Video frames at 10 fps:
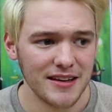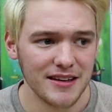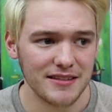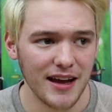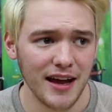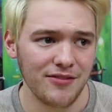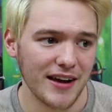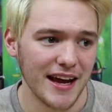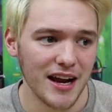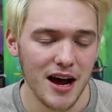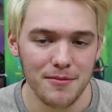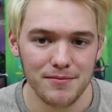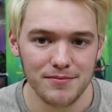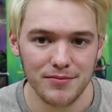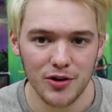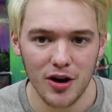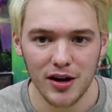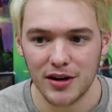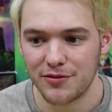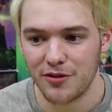because if I get up, they're
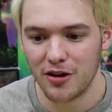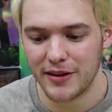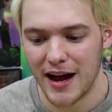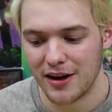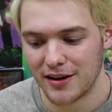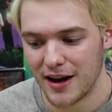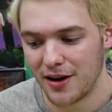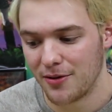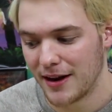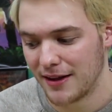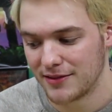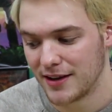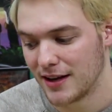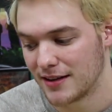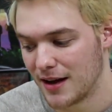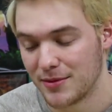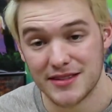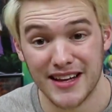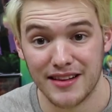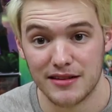all gonna fall down, and I don't want to have to take time to
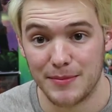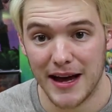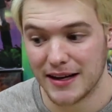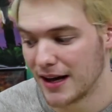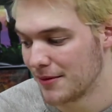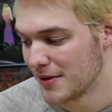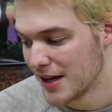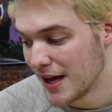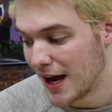set this back up.